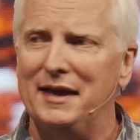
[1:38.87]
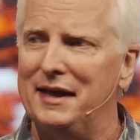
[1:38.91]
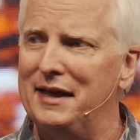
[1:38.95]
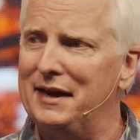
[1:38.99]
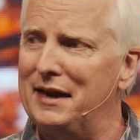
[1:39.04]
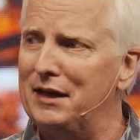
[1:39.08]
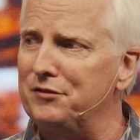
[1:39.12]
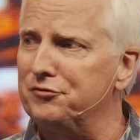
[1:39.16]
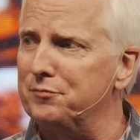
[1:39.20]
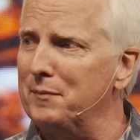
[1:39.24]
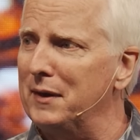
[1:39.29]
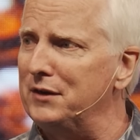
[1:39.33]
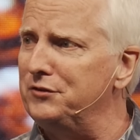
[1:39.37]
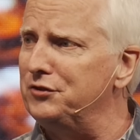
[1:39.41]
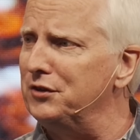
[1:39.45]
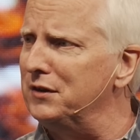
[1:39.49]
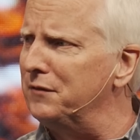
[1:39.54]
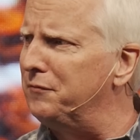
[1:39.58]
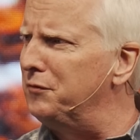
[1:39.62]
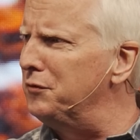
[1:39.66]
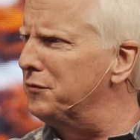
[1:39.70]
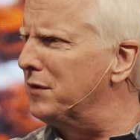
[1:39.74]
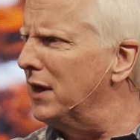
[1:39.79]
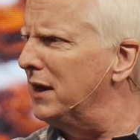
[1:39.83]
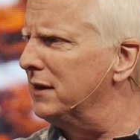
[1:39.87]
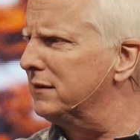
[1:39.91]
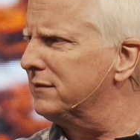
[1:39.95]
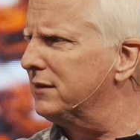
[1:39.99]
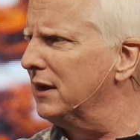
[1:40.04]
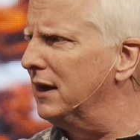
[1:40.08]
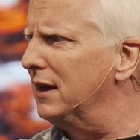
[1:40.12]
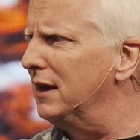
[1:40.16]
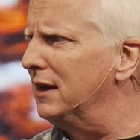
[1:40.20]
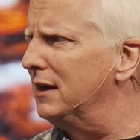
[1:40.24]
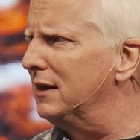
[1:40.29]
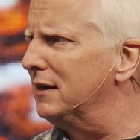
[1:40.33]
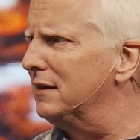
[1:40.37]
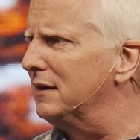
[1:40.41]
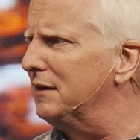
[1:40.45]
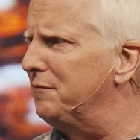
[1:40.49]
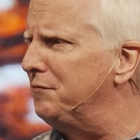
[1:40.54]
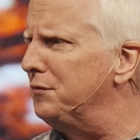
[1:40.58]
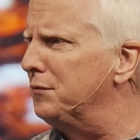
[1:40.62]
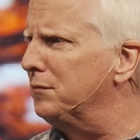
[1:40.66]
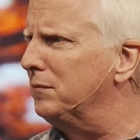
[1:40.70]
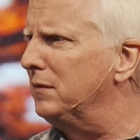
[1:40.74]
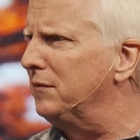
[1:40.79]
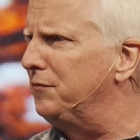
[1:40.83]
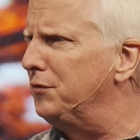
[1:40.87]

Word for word: and as mentioned if you got uh, if you